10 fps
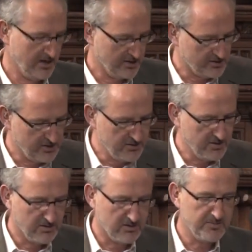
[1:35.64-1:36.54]

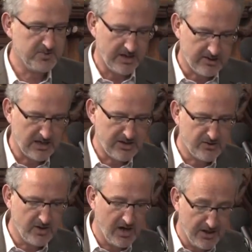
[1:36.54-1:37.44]
student groups,
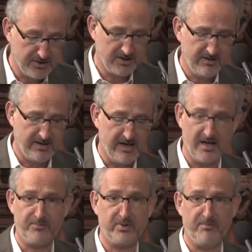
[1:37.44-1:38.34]
etc., until then
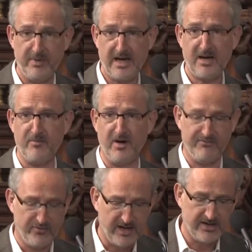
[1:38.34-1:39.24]
had prepared me
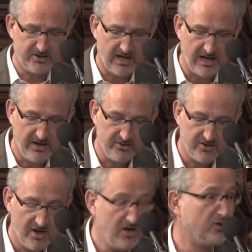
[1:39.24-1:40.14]
for that
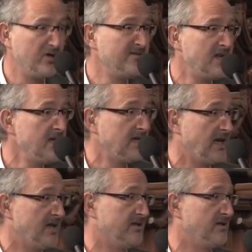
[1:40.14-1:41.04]
challenge, or even
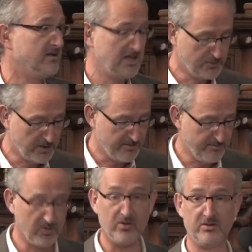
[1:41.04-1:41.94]
indicated that these were
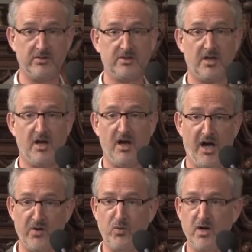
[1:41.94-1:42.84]
important
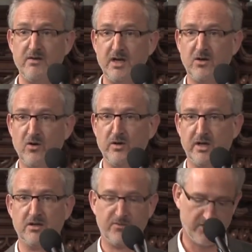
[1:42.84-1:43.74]
and worthy
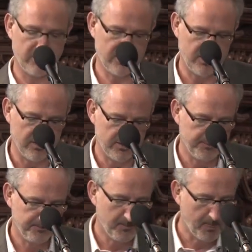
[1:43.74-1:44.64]
callings for Christians.
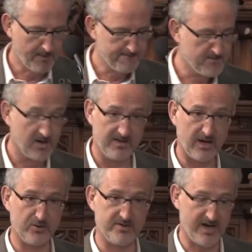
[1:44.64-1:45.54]

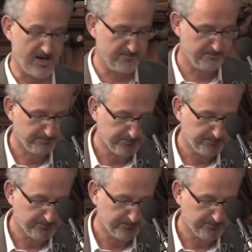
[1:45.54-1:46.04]
That was then.